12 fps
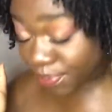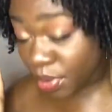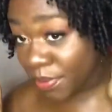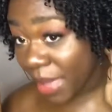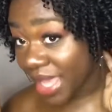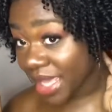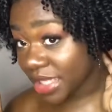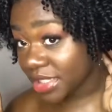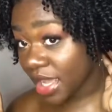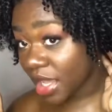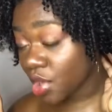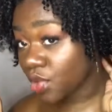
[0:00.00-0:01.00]
put my head
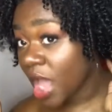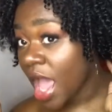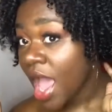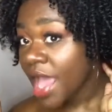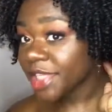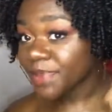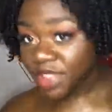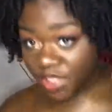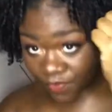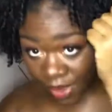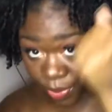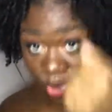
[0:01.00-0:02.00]
down,
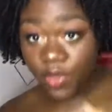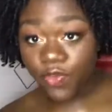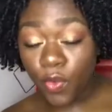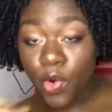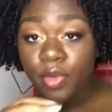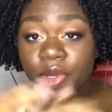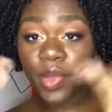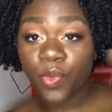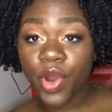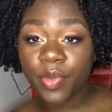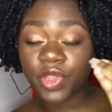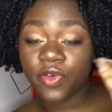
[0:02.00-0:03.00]
especially if I pull it forward and
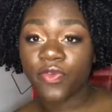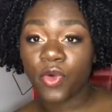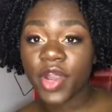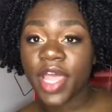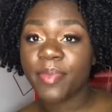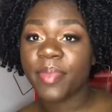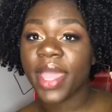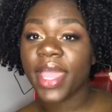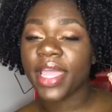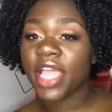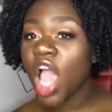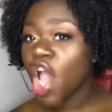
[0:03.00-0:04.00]
wear with the forehead
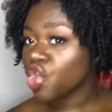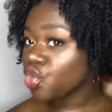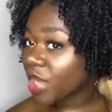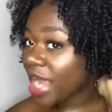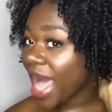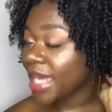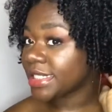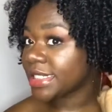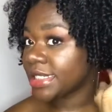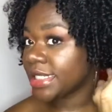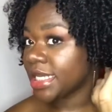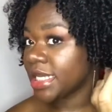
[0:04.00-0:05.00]
bang, you can kind of
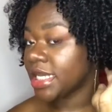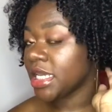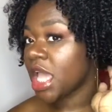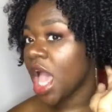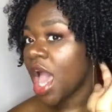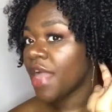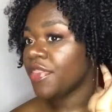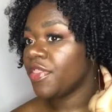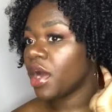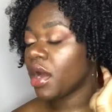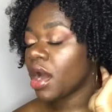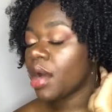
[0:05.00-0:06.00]
see
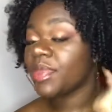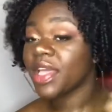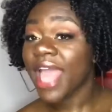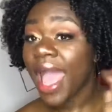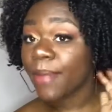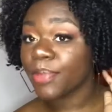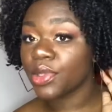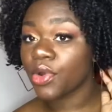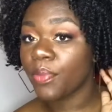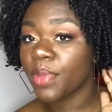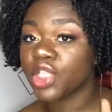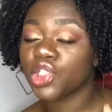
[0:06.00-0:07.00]
the cap a
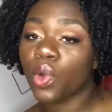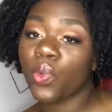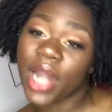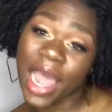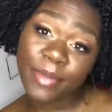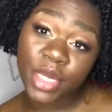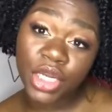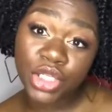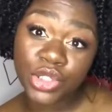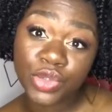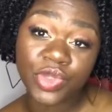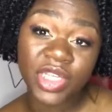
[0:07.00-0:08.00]
little bit. So what I'm
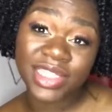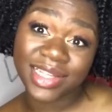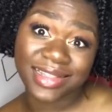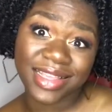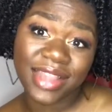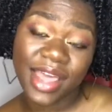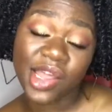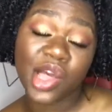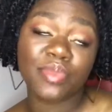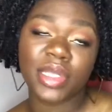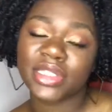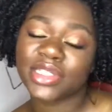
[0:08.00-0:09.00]
gonna do, just to clean that
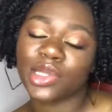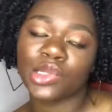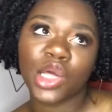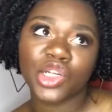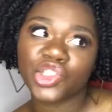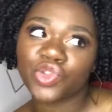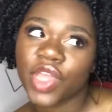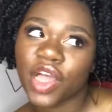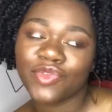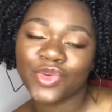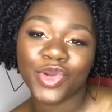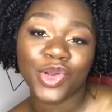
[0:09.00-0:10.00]
up, this is the luxury
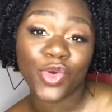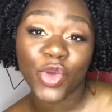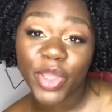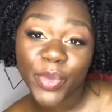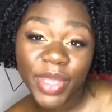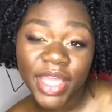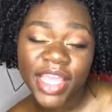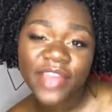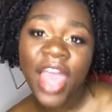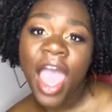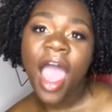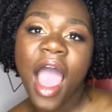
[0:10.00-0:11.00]
of doing a quick
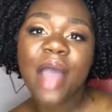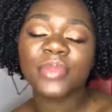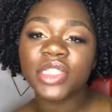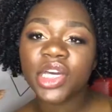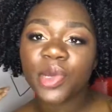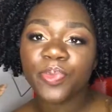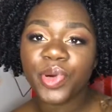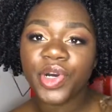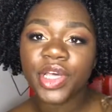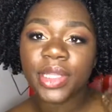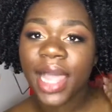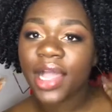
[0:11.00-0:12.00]
weave, I'm just gonna
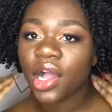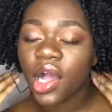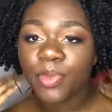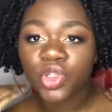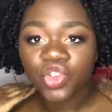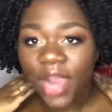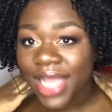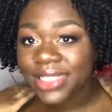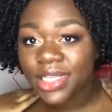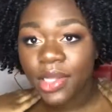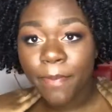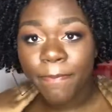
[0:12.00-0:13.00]
put like a couple
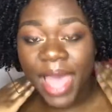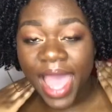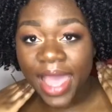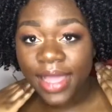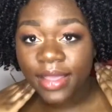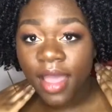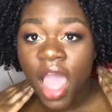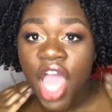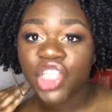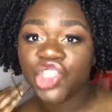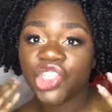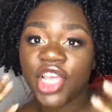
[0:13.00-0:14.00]
tracks in the back
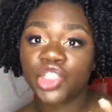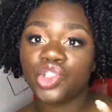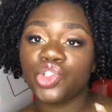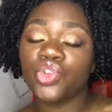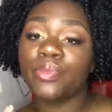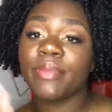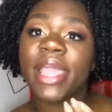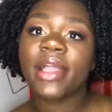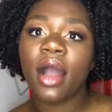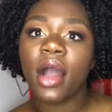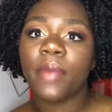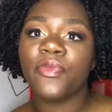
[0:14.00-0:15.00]
just to make
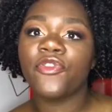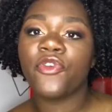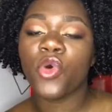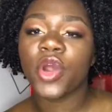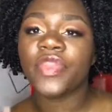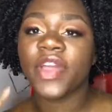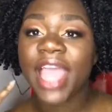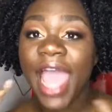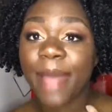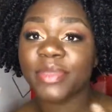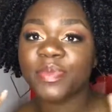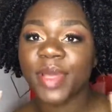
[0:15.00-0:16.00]
up for the
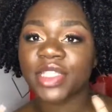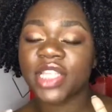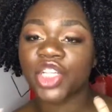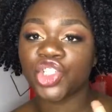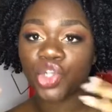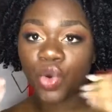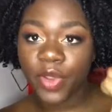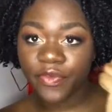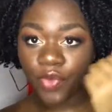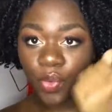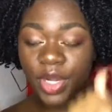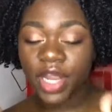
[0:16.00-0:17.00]
cap space that's showing
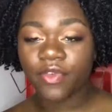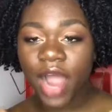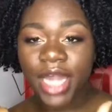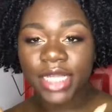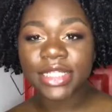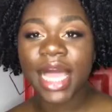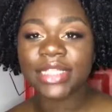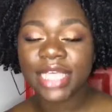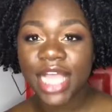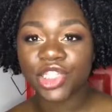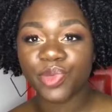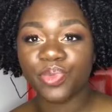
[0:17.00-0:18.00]
for whenever I decide
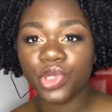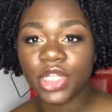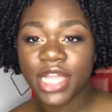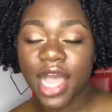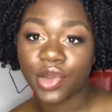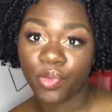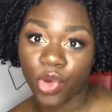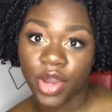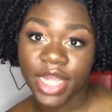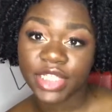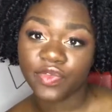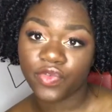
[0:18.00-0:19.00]
to actually pull it down and wear
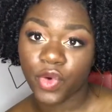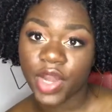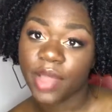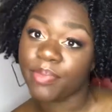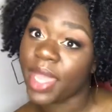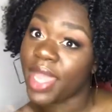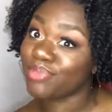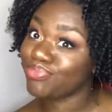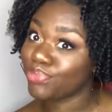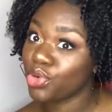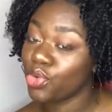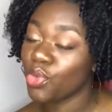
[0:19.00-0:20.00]
it as a forehead bang.
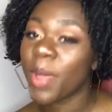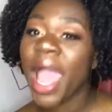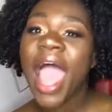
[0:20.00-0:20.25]
Boom.